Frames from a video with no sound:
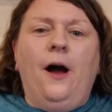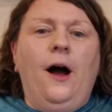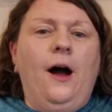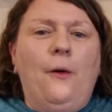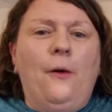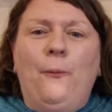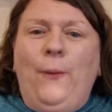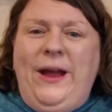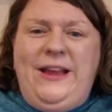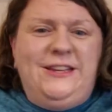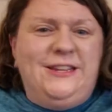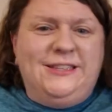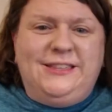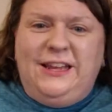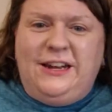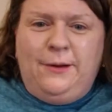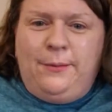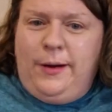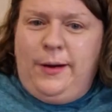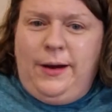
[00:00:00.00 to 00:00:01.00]
way to
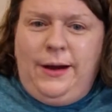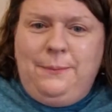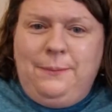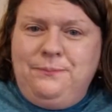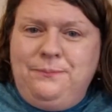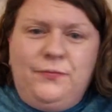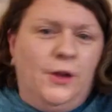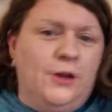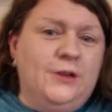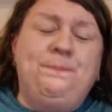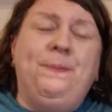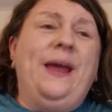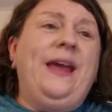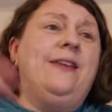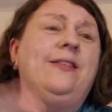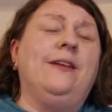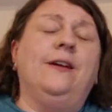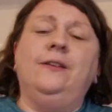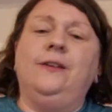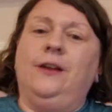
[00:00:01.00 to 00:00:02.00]
celebrate, because Big
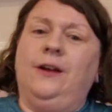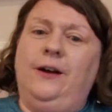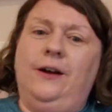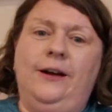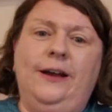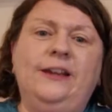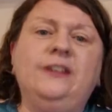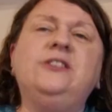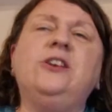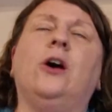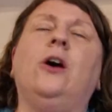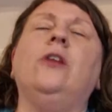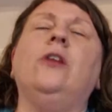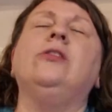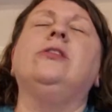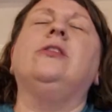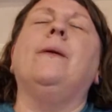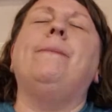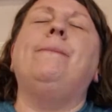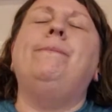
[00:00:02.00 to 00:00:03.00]
Thunder is
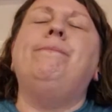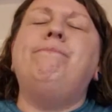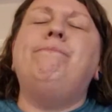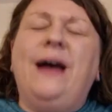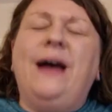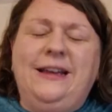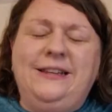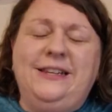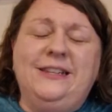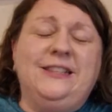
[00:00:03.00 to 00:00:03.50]
the best.